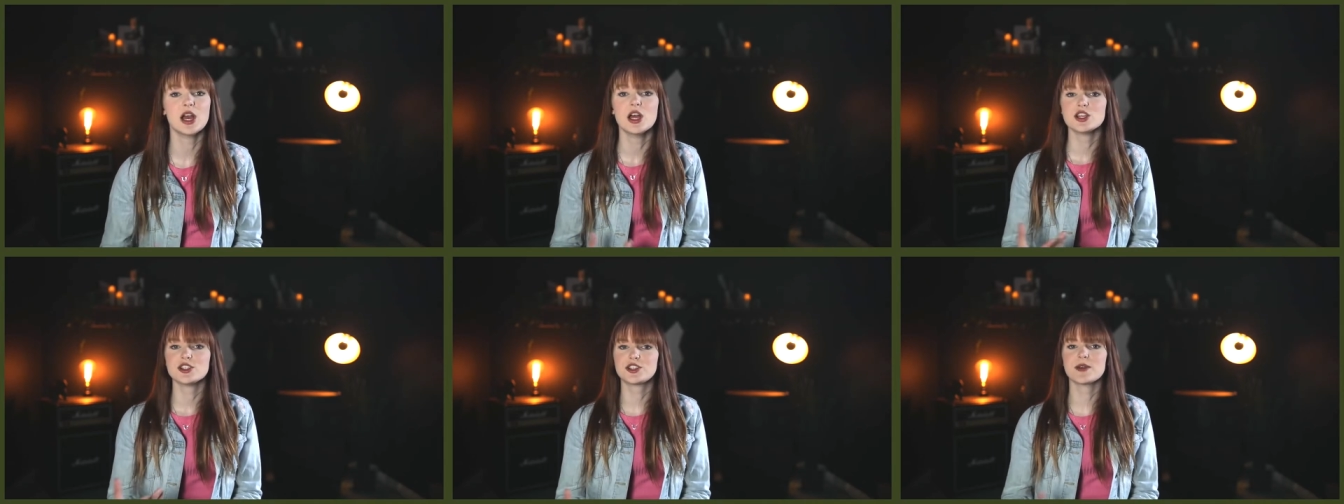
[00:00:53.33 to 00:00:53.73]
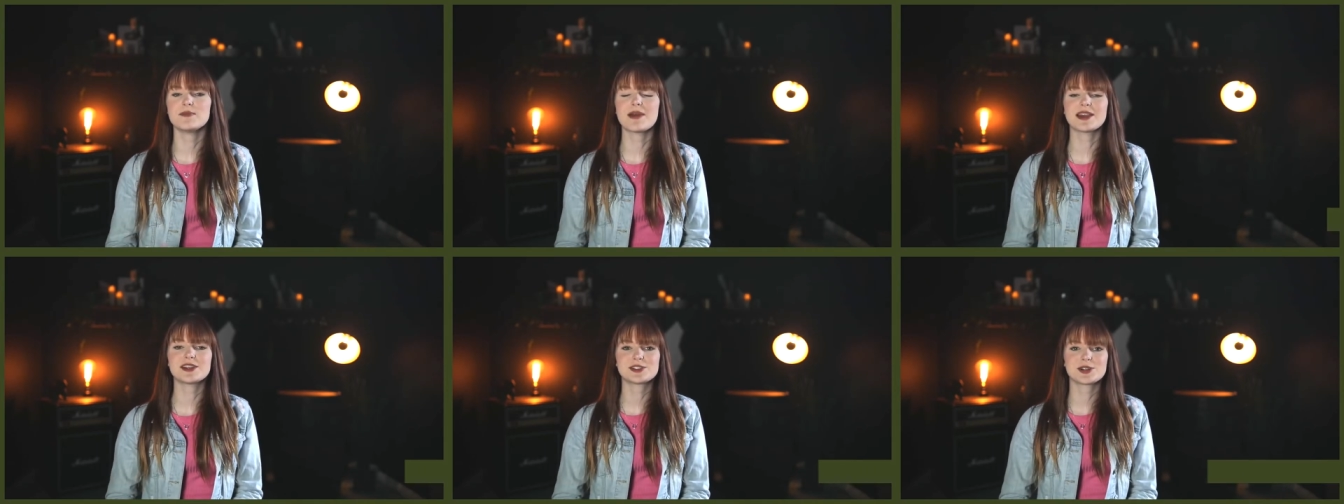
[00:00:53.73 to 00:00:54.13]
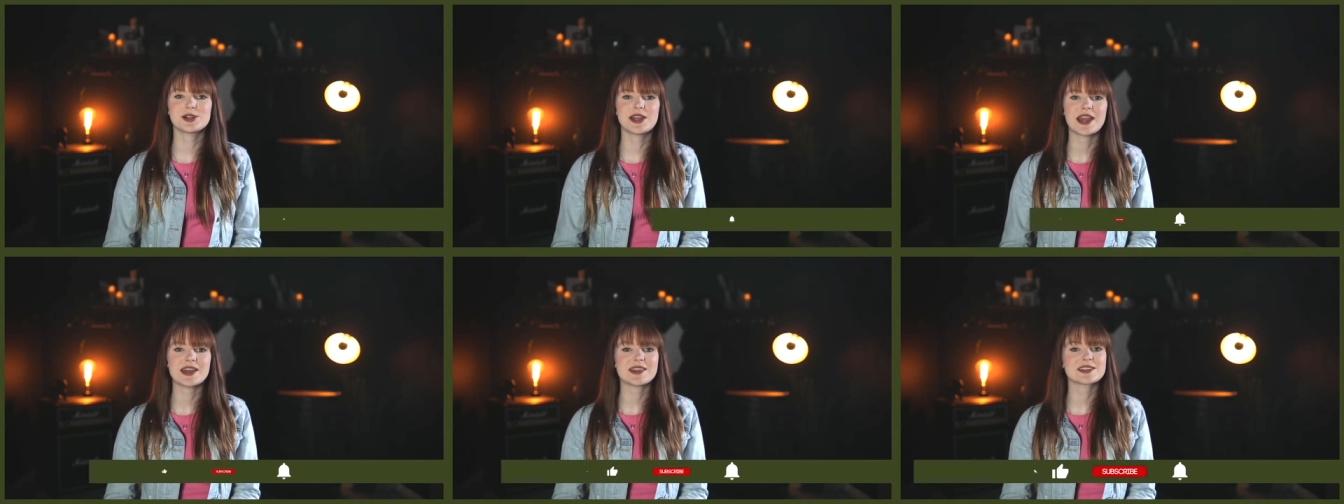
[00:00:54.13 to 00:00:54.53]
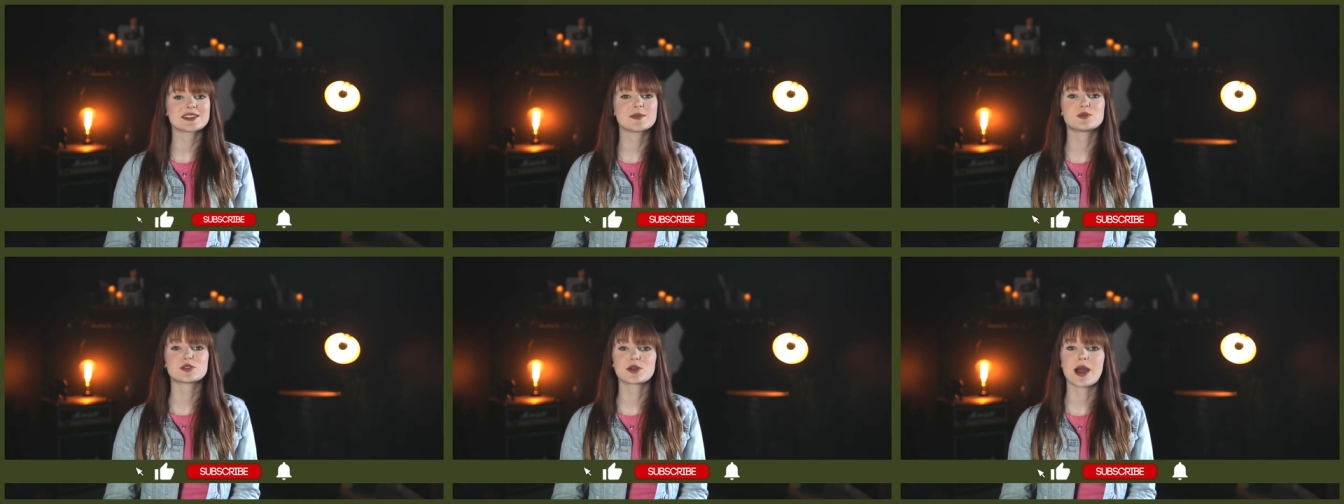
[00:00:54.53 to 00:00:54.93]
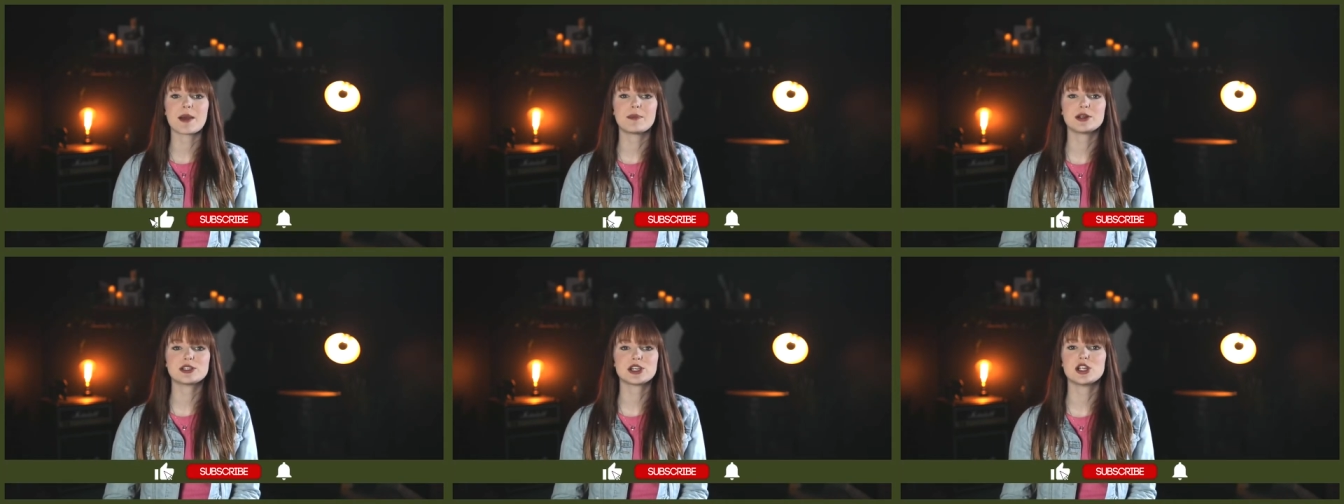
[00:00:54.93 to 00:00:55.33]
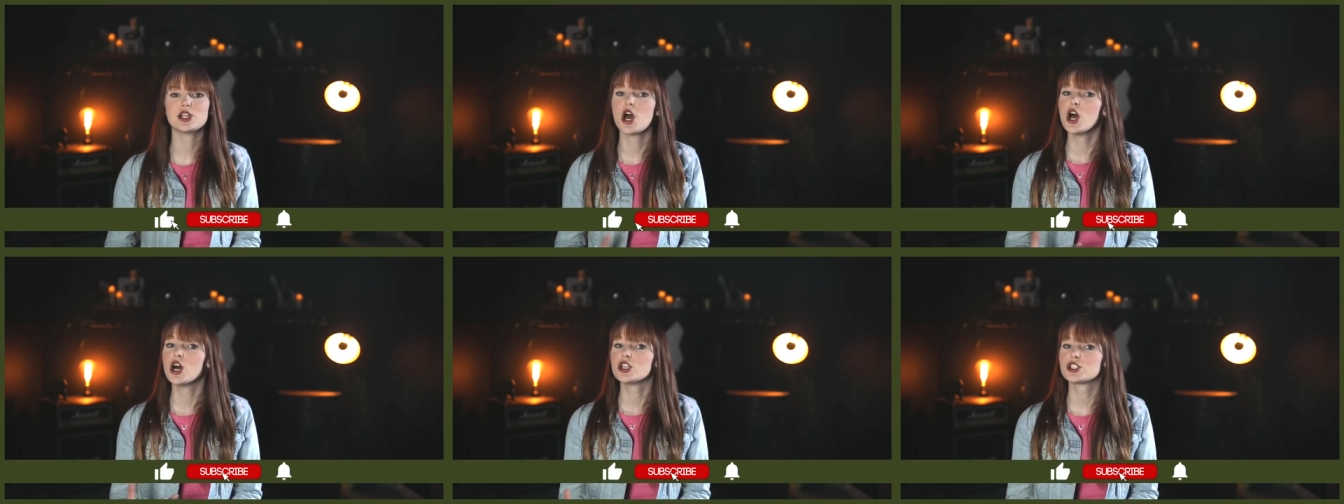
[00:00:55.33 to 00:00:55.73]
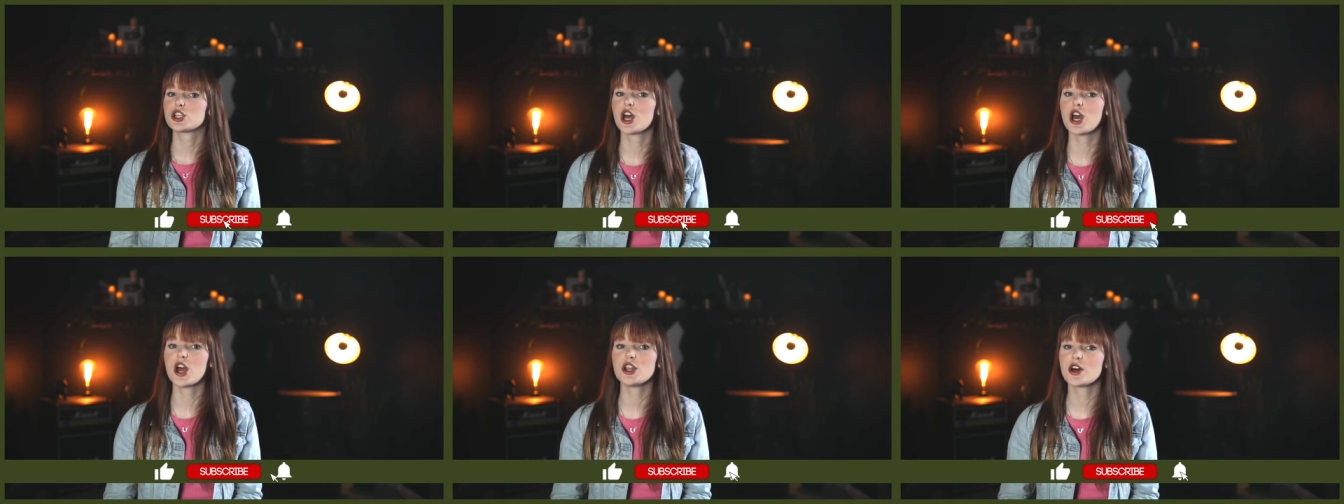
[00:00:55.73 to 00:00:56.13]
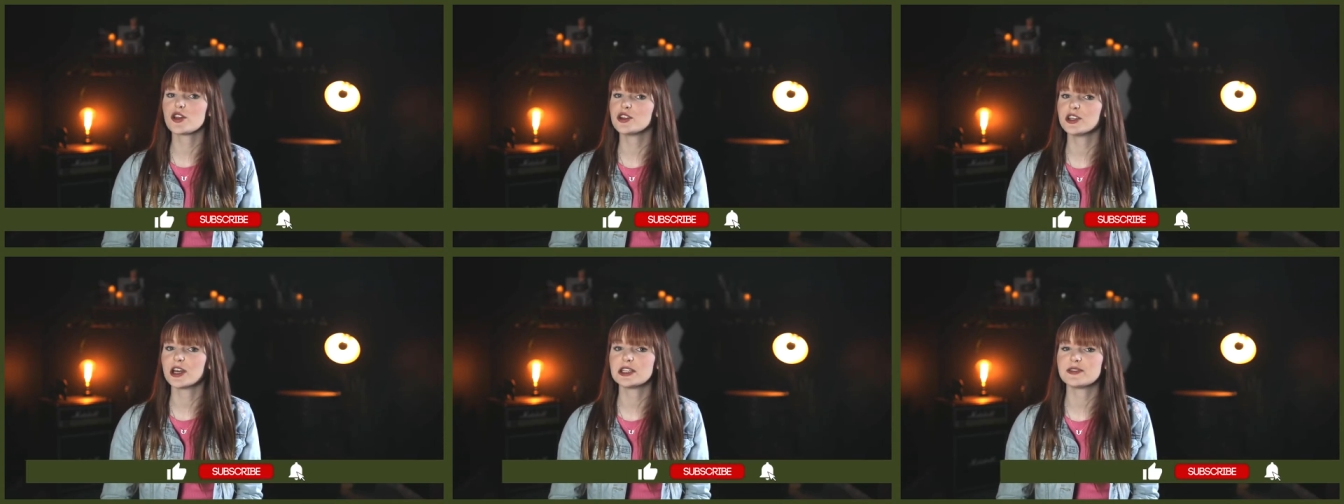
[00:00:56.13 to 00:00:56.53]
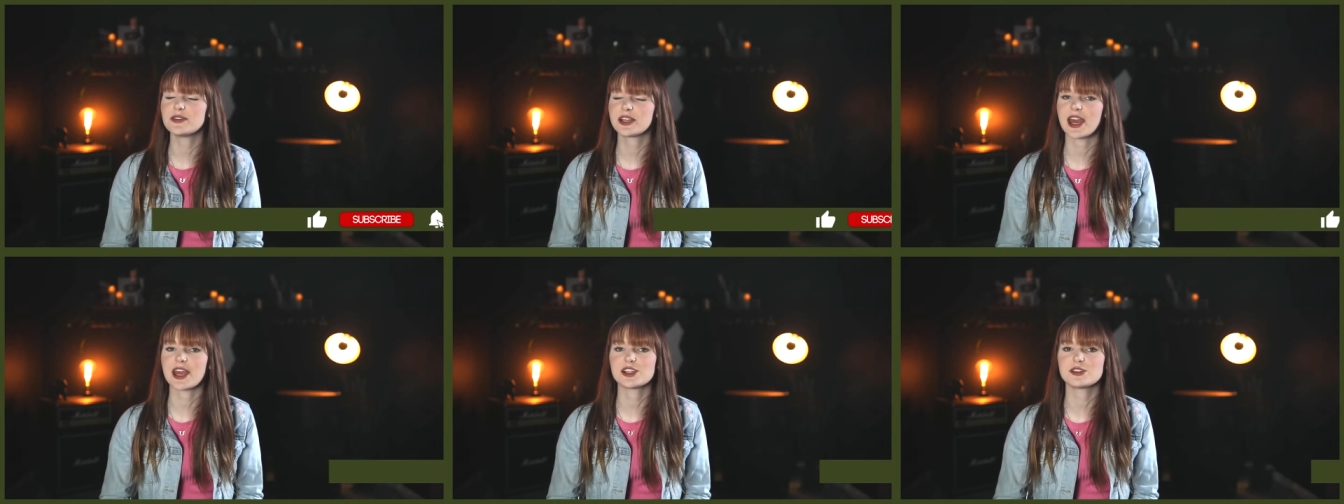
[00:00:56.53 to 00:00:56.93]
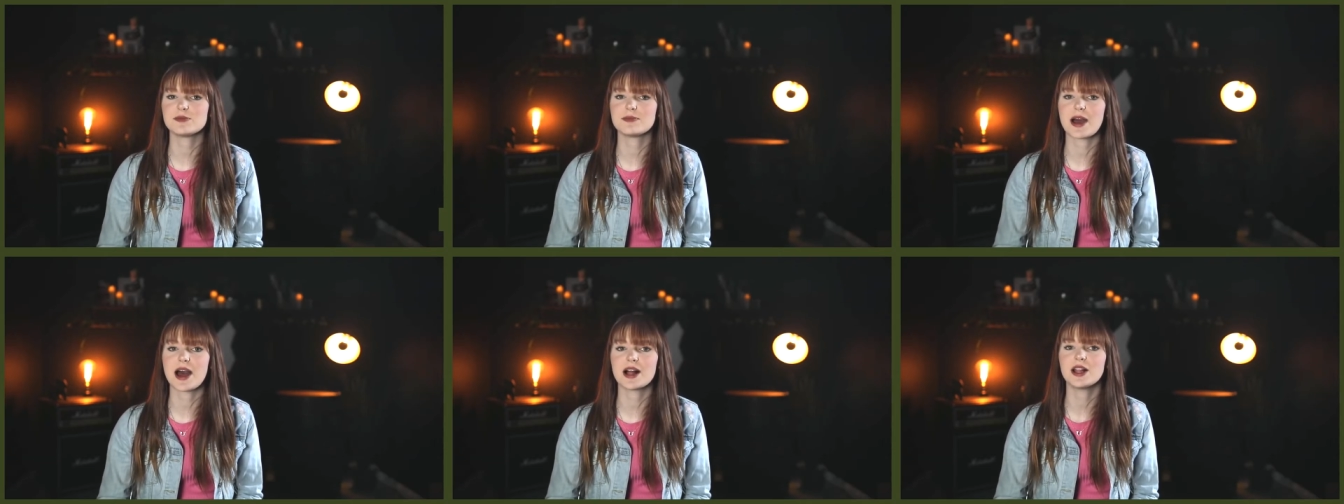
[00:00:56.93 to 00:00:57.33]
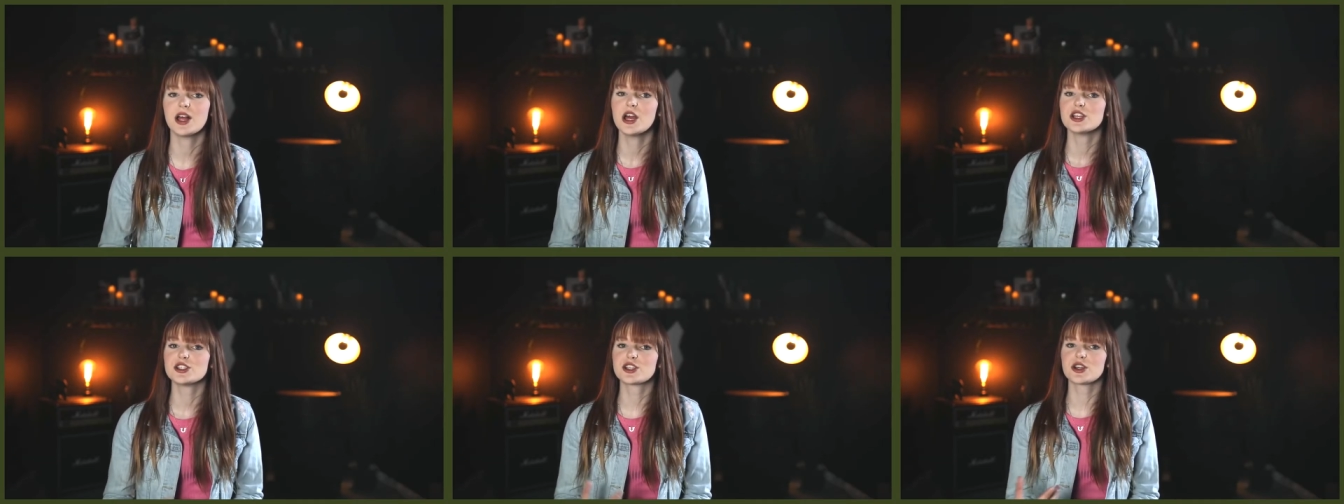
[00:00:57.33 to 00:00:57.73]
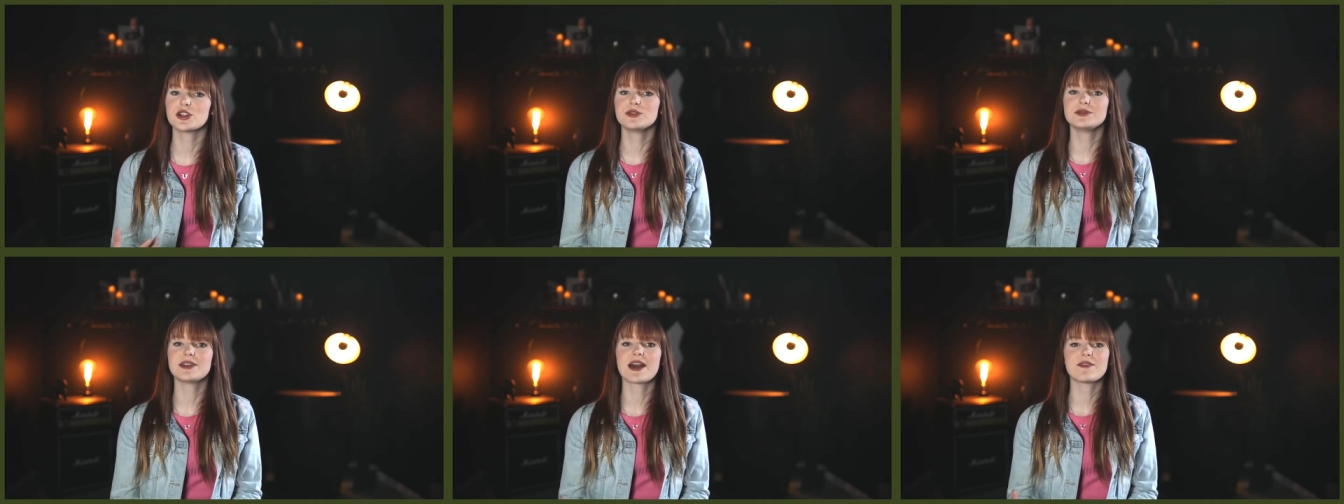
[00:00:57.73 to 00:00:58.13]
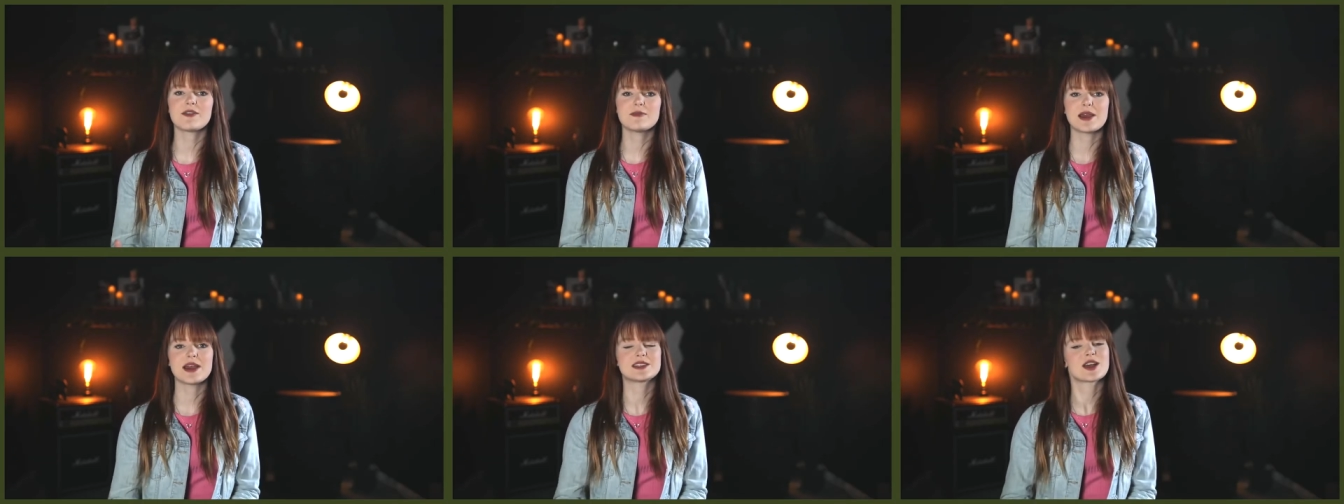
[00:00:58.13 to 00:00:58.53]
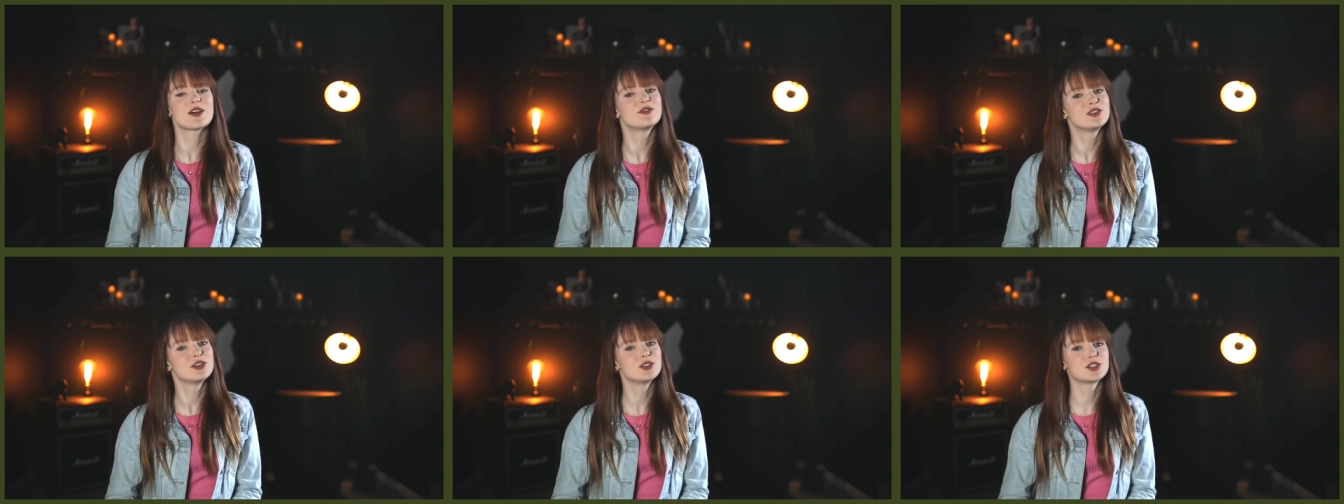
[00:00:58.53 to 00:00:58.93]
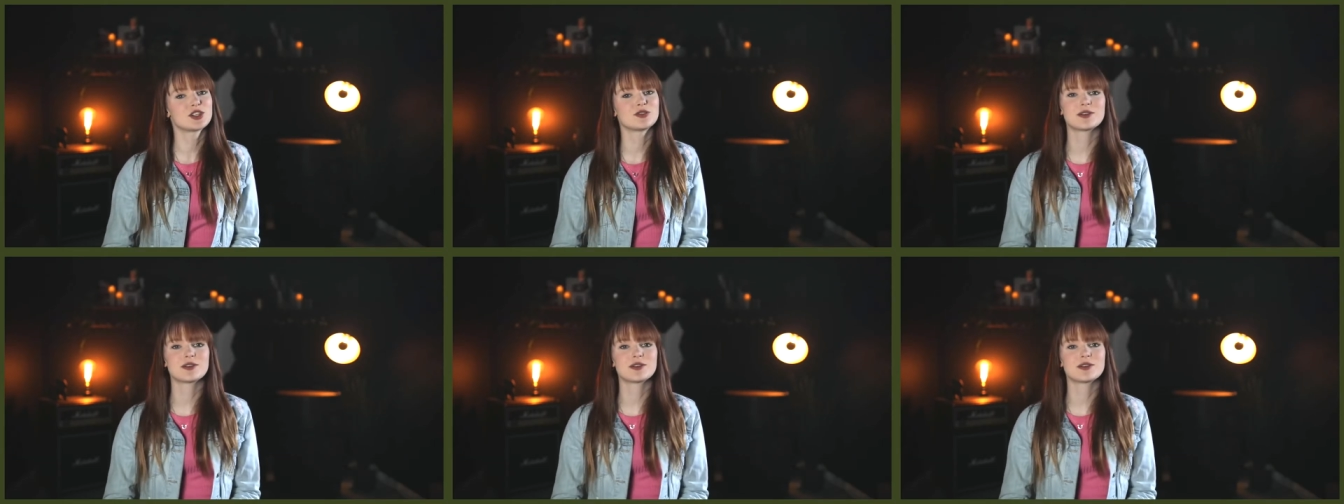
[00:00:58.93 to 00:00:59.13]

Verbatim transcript: So make sure you hit that subscribe button, turn on the notification bell so you never miss a future